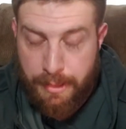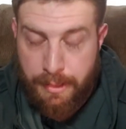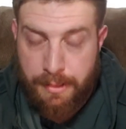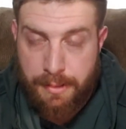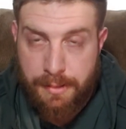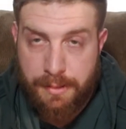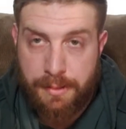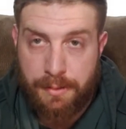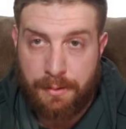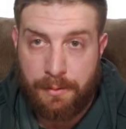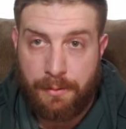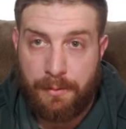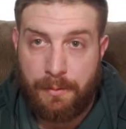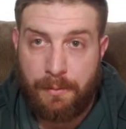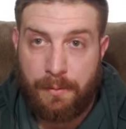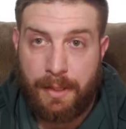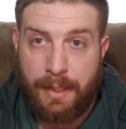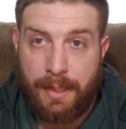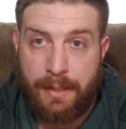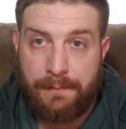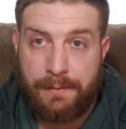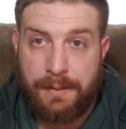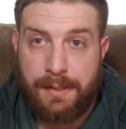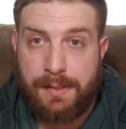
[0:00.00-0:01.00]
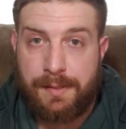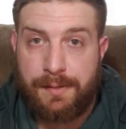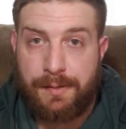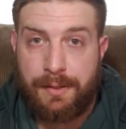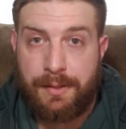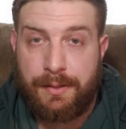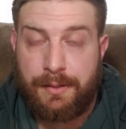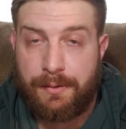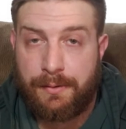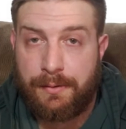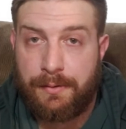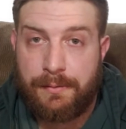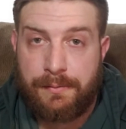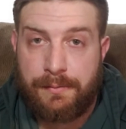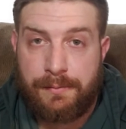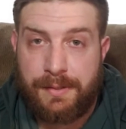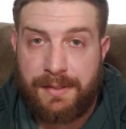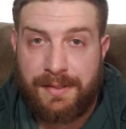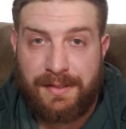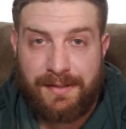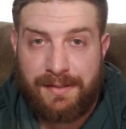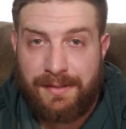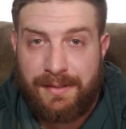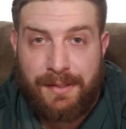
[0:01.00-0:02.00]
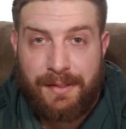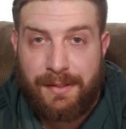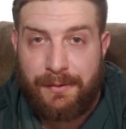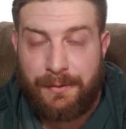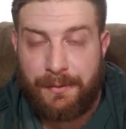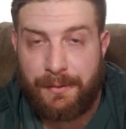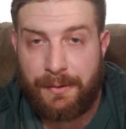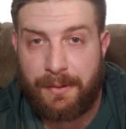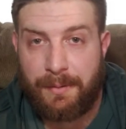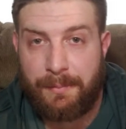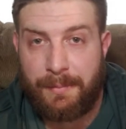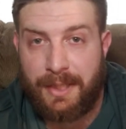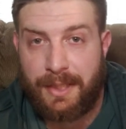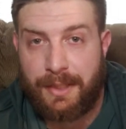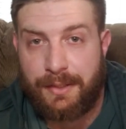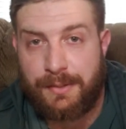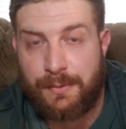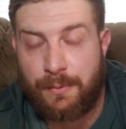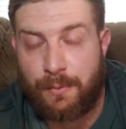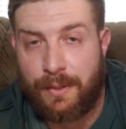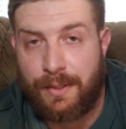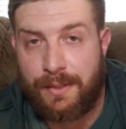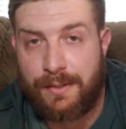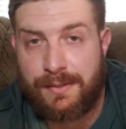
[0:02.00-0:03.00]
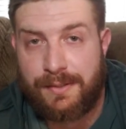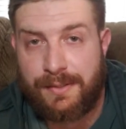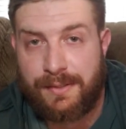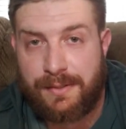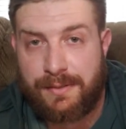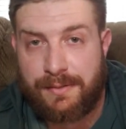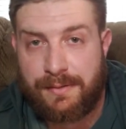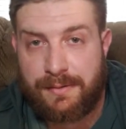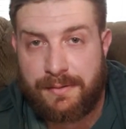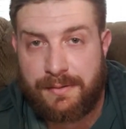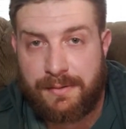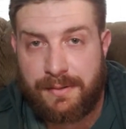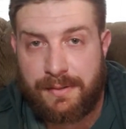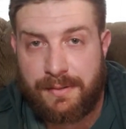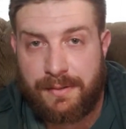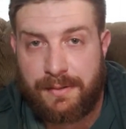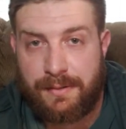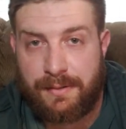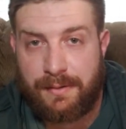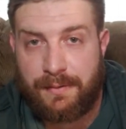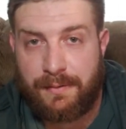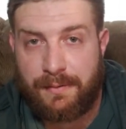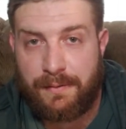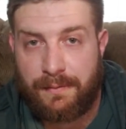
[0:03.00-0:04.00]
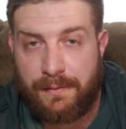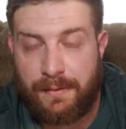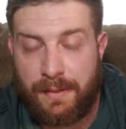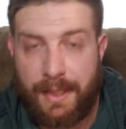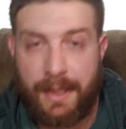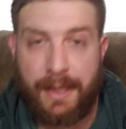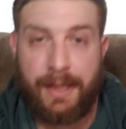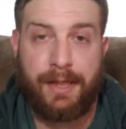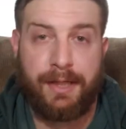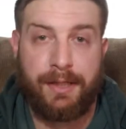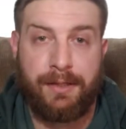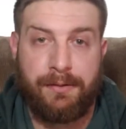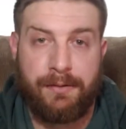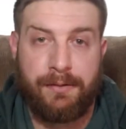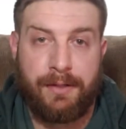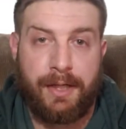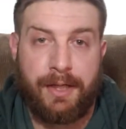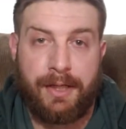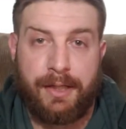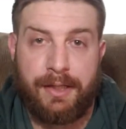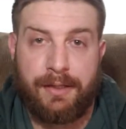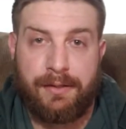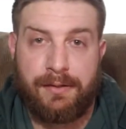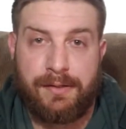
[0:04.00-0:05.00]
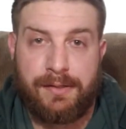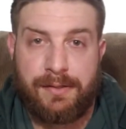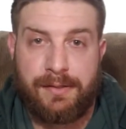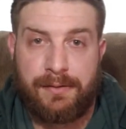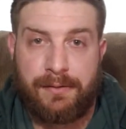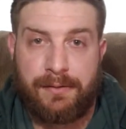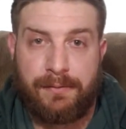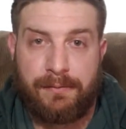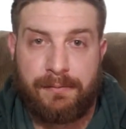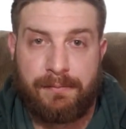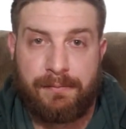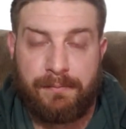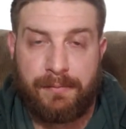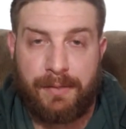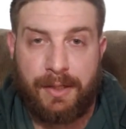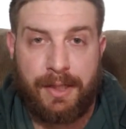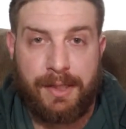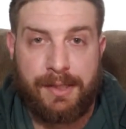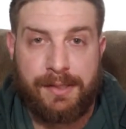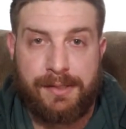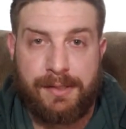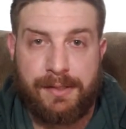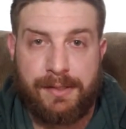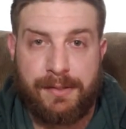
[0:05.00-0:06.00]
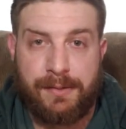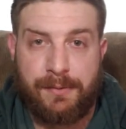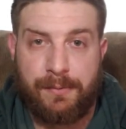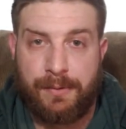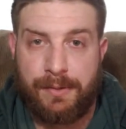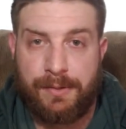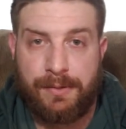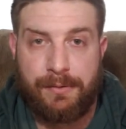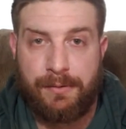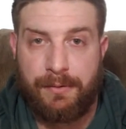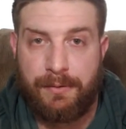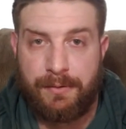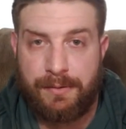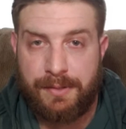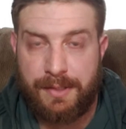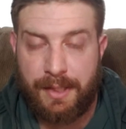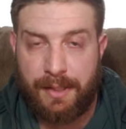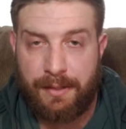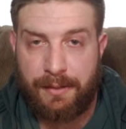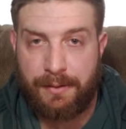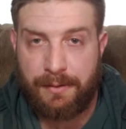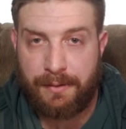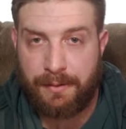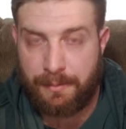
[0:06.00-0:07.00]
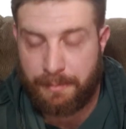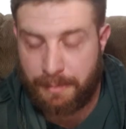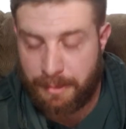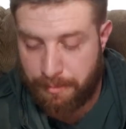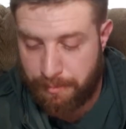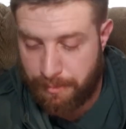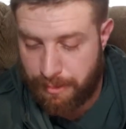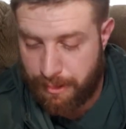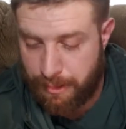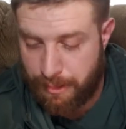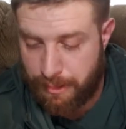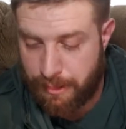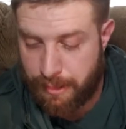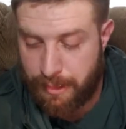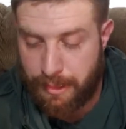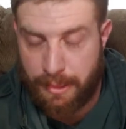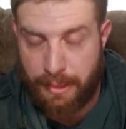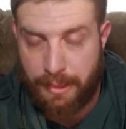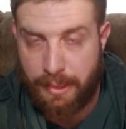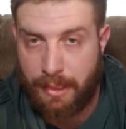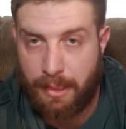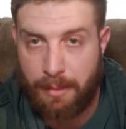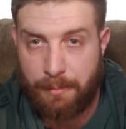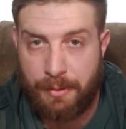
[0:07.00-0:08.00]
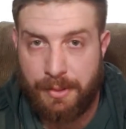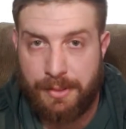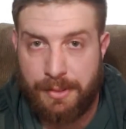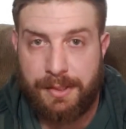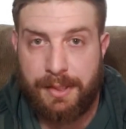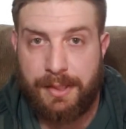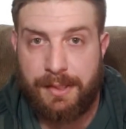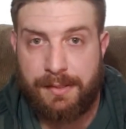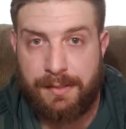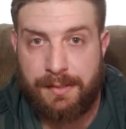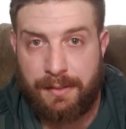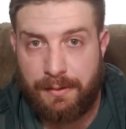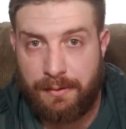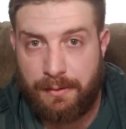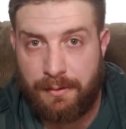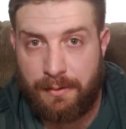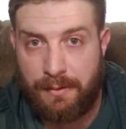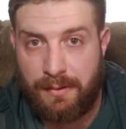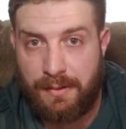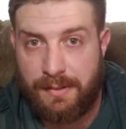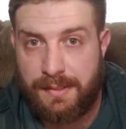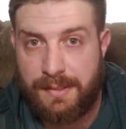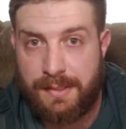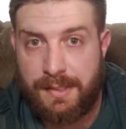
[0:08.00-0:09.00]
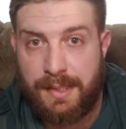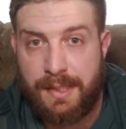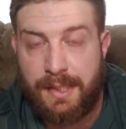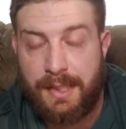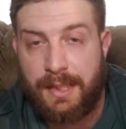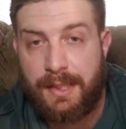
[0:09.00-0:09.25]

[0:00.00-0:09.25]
So obviously they're going to make it to where it's, A, you got to get this license, which who knows how you're going to be able to get that and how much that's going to cost.